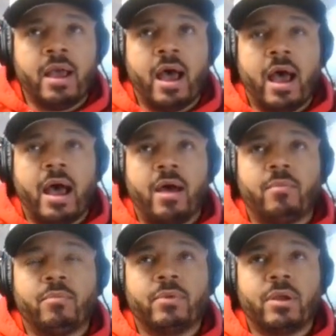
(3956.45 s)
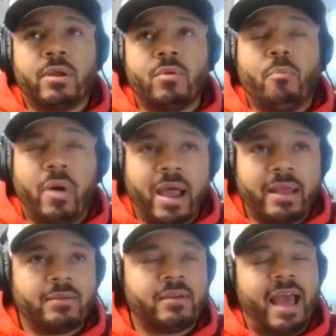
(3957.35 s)

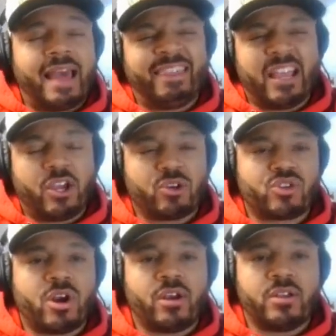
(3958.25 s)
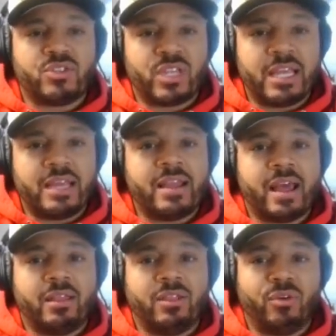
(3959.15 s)
But I think you're starting to see
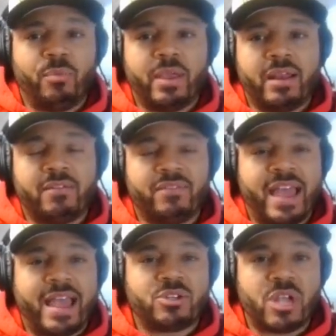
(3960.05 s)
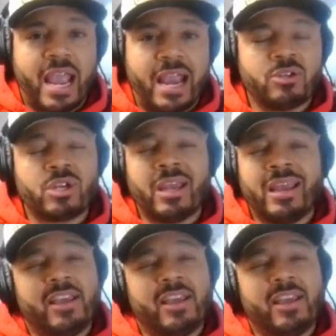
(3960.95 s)
a little bit of that change.